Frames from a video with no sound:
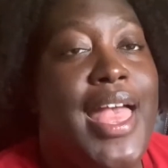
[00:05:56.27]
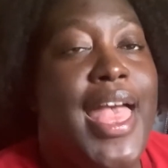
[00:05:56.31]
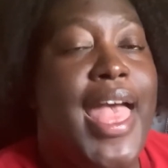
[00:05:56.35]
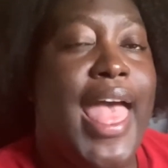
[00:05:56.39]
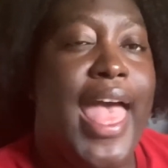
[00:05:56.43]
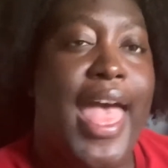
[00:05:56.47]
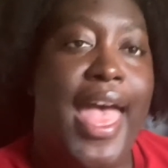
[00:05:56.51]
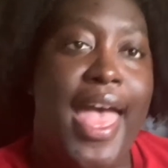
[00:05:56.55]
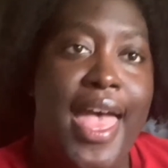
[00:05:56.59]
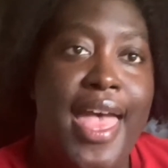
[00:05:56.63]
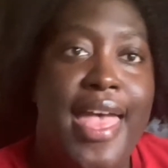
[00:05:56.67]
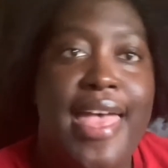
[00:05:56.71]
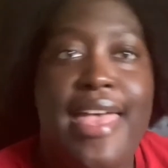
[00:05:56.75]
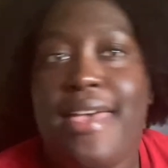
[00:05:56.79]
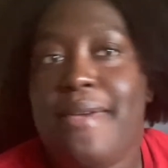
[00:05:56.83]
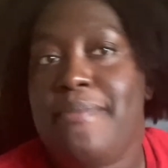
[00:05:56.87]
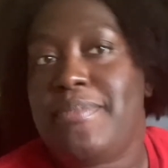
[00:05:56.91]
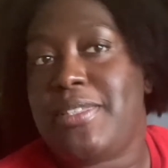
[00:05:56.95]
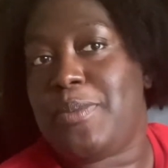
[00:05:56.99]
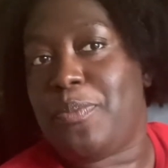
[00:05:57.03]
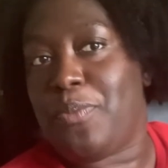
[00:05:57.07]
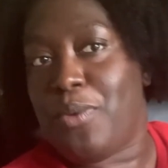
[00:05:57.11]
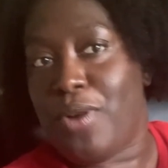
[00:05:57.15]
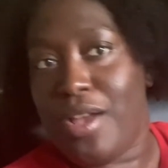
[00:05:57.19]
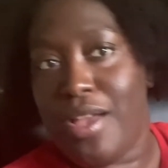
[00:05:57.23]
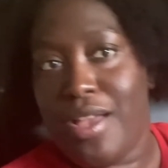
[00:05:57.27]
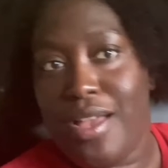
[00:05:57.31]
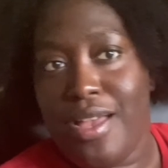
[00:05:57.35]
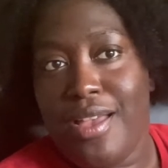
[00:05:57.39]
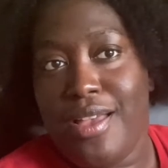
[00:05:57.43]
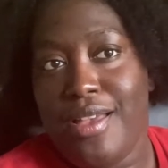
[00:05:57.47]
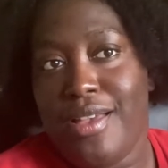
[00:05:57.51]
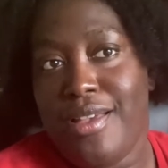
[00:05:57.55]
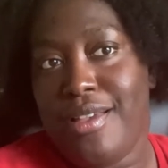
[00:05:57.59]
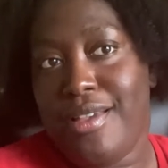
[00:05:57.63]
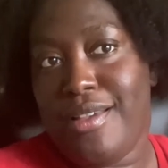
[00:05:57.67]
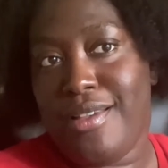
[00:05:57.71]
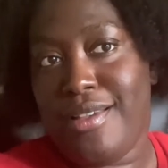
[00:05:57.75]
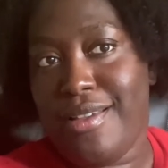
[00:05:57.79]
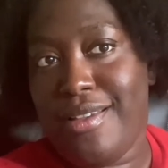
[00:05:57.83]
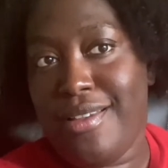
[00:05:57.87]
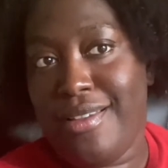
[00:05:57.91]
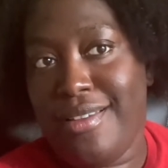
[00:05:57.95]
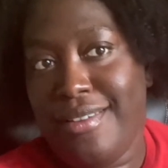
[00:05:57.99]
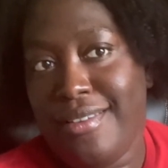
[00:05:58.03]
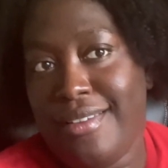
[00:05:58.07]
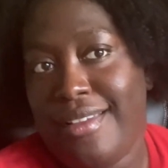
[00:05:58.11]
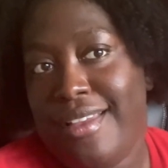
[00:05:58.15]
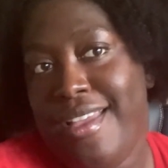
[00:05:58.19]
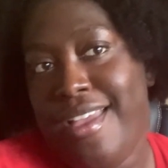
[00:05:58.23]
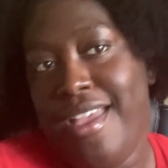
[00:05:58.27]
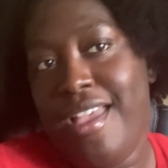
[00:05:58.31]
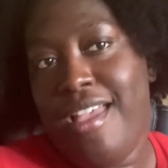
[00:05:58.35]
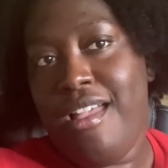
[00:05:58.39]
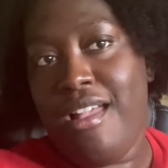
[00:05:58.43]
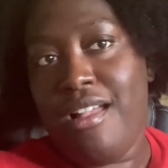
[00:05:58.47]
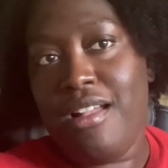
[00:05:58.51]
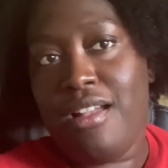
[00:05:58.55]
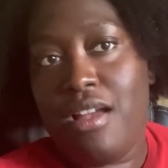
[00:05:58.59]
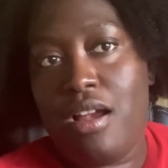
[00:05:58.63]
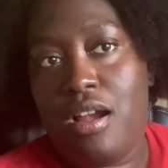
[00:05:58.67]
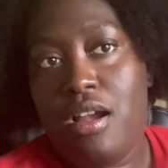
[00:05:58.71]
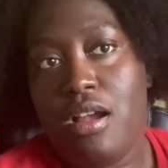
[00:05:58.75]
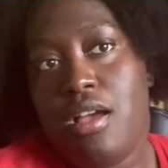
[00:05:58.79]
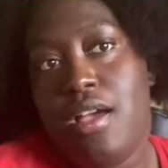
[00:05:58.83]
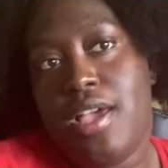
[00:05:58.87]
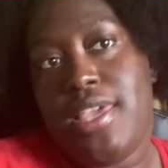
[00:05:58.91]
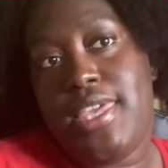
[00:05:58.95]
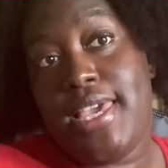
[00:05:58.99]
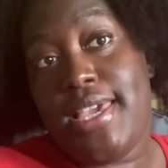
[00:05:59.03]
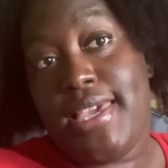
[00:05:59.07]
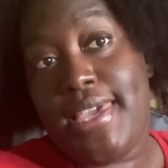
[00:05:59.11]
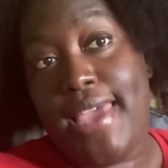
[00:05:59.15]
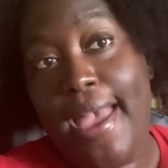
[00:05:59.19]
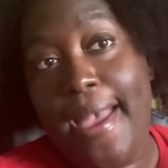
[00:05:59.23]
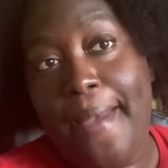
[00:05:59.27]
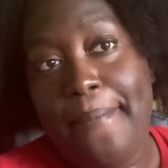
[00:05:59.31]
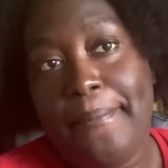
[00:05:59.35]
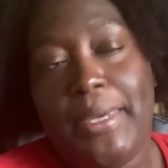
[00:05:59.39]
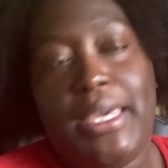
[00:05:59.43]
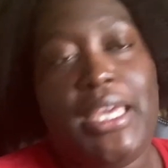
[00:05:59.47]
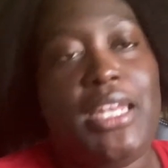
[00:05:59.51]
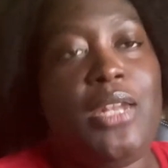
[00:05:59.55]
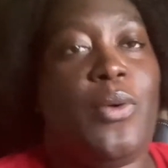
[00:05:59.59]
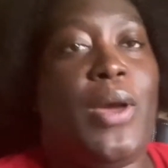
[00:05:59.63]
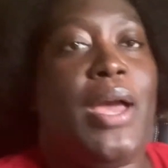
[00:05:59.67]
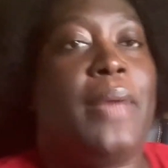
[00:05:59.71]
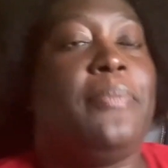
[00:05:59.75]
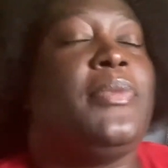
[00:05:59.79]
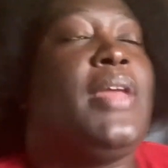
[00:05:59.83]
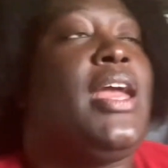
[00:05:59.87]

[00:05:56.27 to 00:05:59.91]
I'm sprung. Girl, you got me. Anyway,